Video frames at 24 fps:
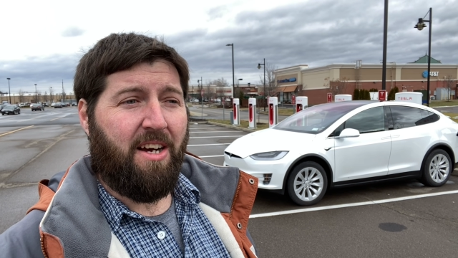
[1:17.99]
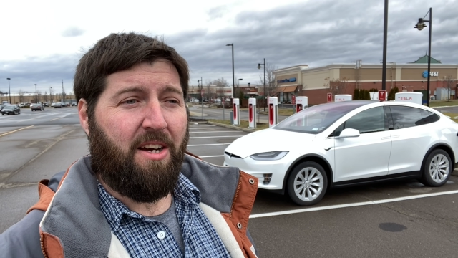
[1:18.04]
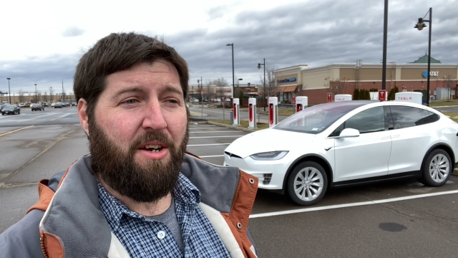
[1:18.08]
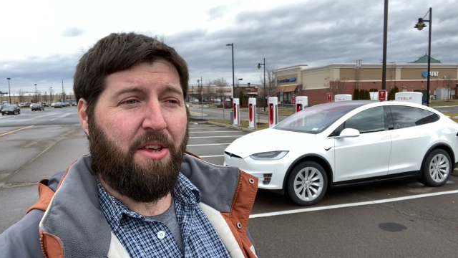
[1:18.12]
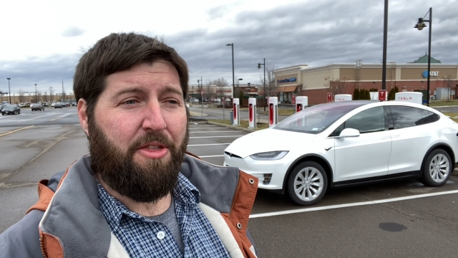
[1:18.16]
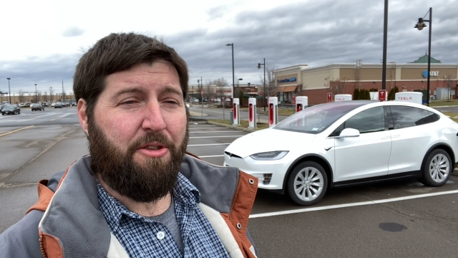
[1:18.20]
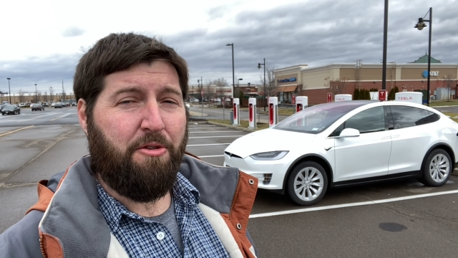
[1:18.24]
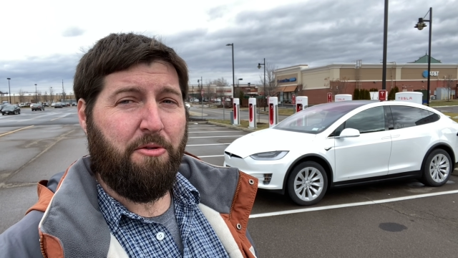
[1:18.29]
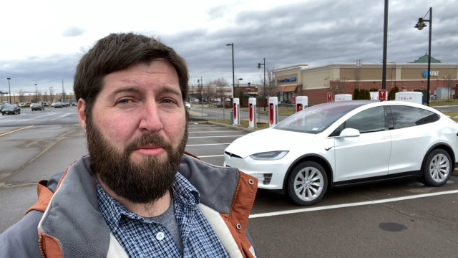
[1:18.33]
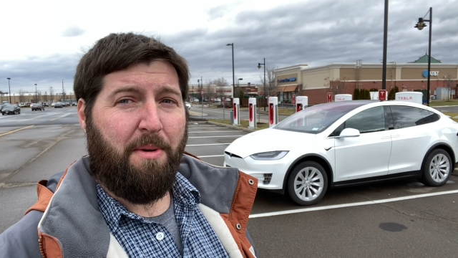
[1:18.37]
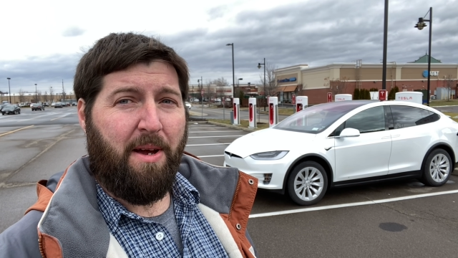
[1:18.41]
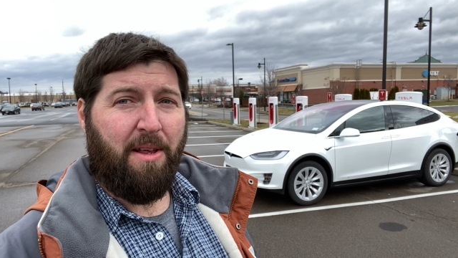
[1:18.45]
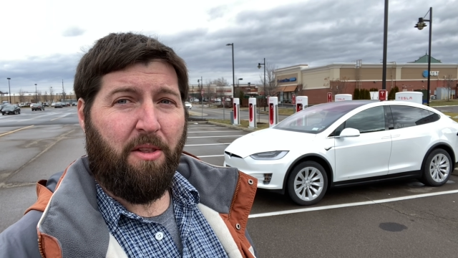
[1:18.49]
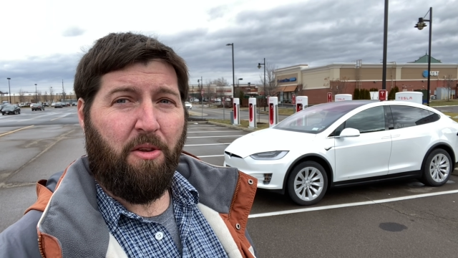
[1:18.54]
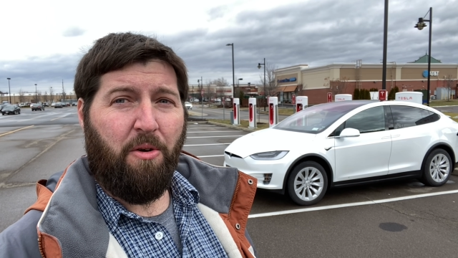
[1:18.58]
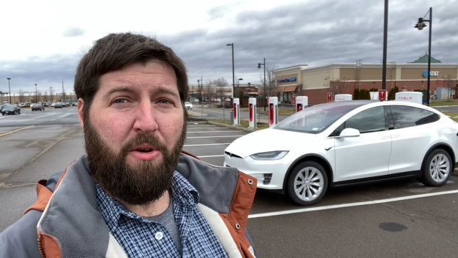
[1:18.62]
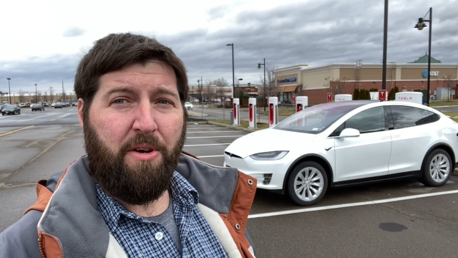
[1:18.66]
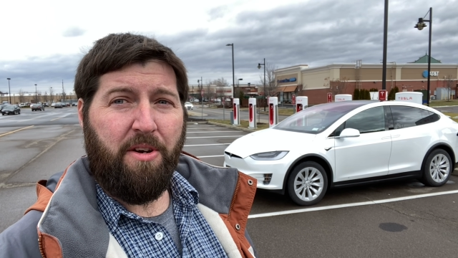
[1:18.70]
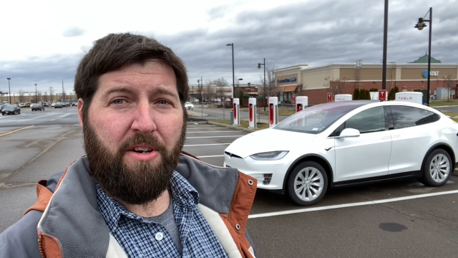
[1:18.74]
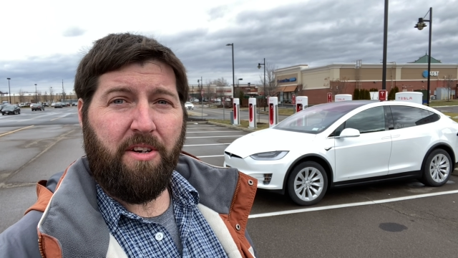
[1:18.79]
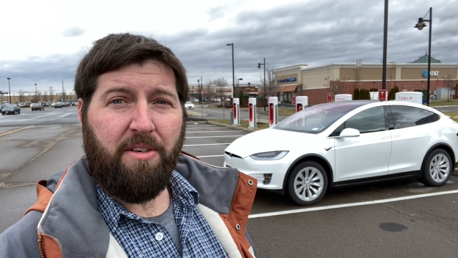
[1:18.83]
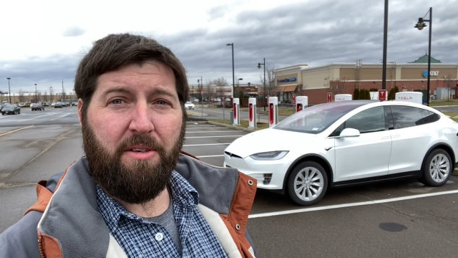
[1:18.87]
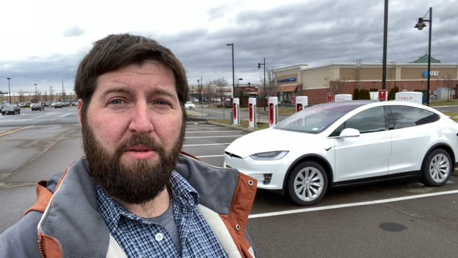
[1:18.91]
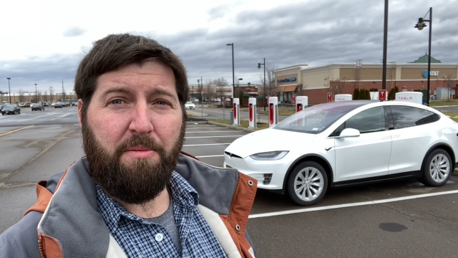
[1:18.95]
through my
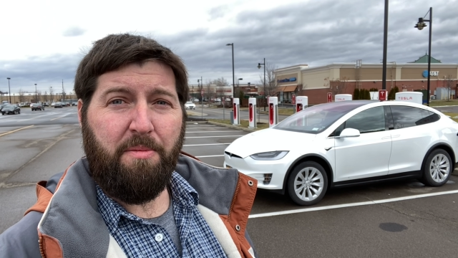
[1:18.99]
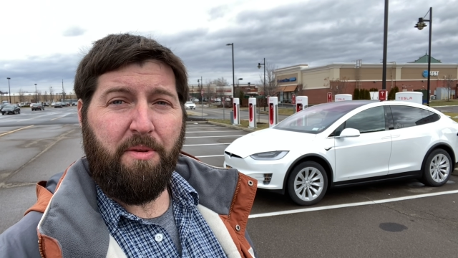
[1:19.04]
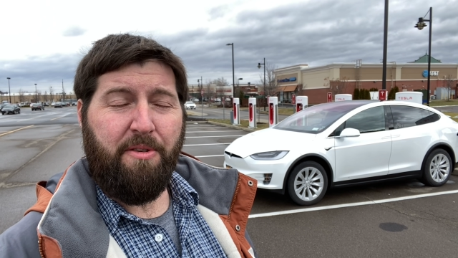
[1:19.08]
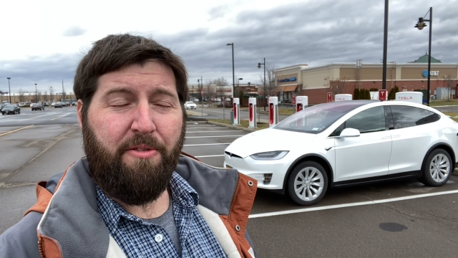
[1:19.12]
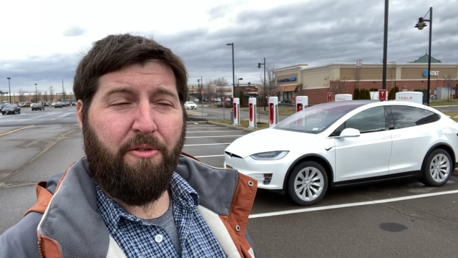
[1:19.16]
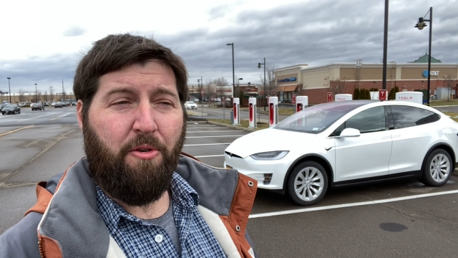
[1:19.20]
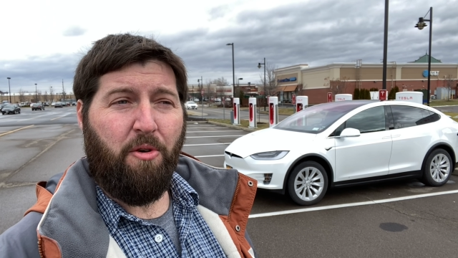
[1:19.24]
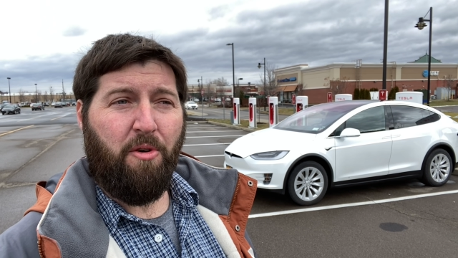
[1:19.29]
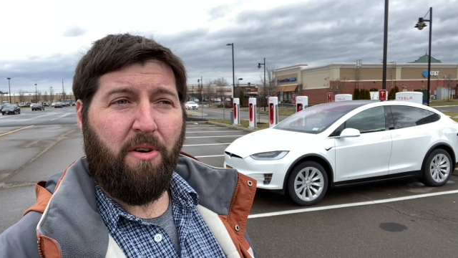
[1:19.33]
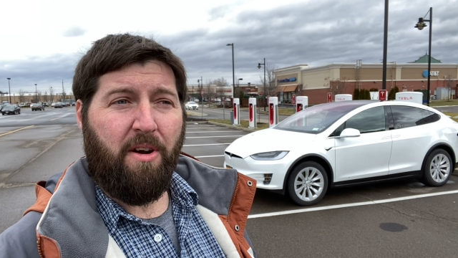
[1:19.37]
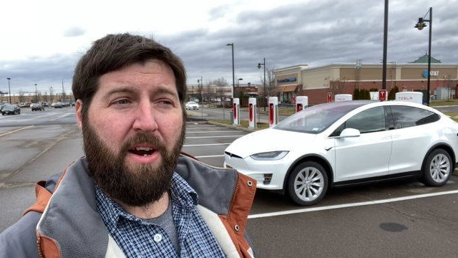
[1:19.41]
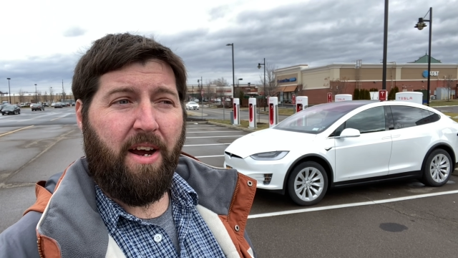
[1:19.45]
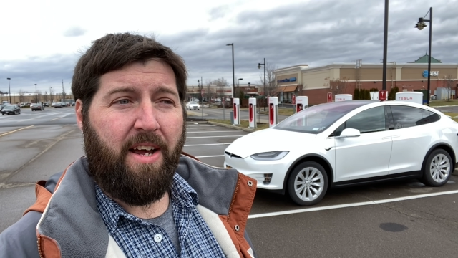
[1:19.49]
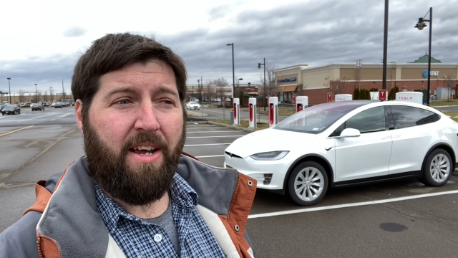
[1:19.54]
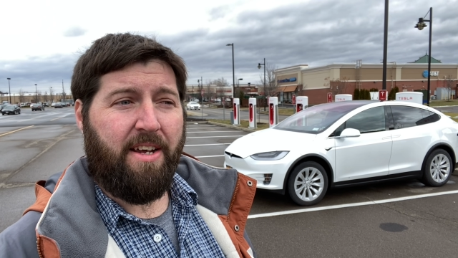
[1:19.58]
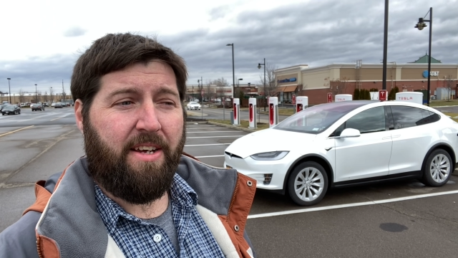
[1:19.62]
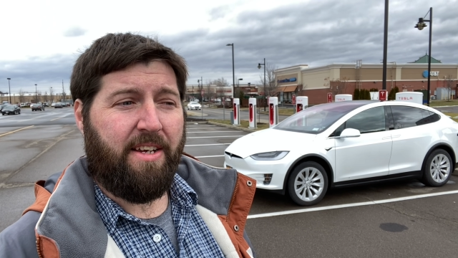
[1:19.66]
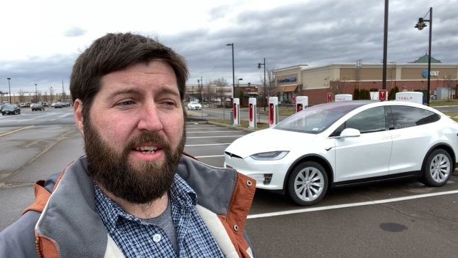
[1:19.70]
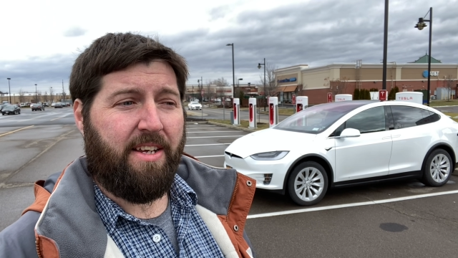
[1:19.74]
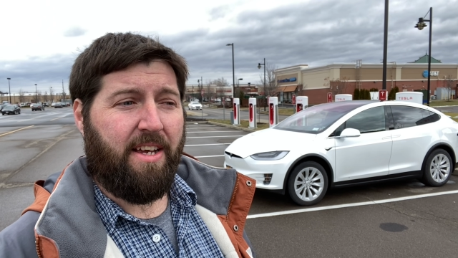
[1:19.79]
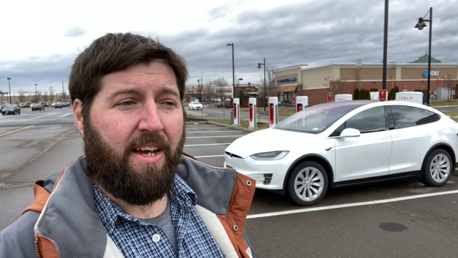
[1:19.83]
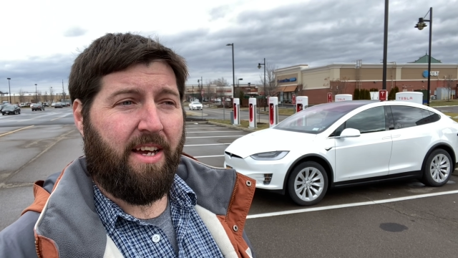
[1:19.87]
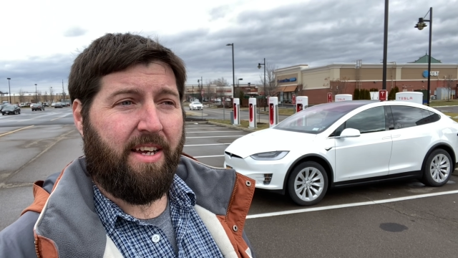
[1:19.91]
lawyer before I